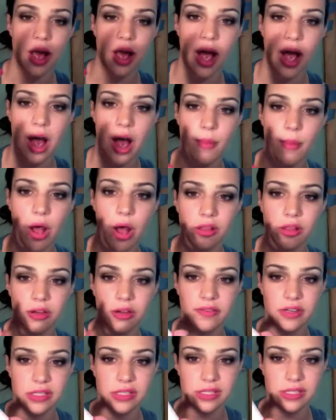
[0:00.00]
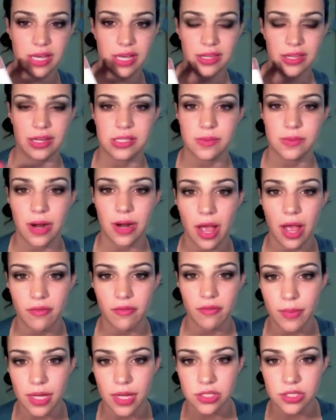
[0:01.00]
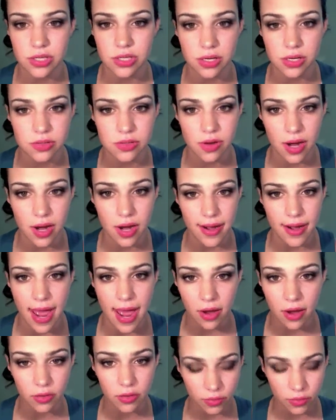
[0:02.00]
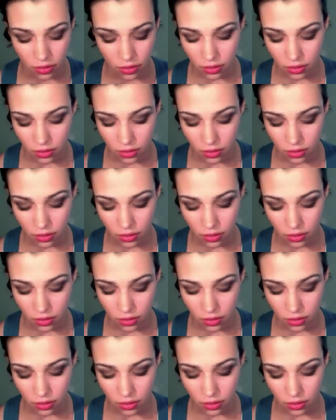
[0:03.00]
all over stick. That's what I have on my cheeks right now.